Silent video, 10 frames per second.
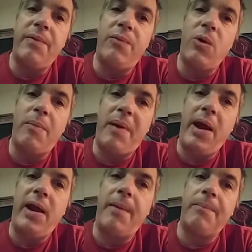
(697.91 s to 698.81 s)
If you want a
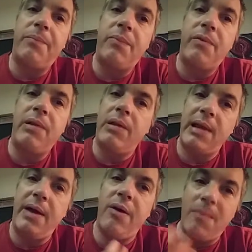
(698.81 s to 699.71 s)
painting,
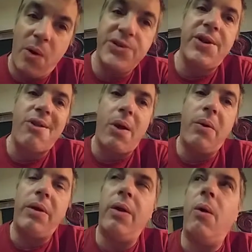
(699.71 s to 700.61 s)
let your emotions
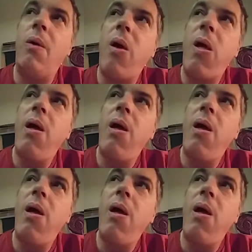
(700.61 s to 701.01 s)
out, you know,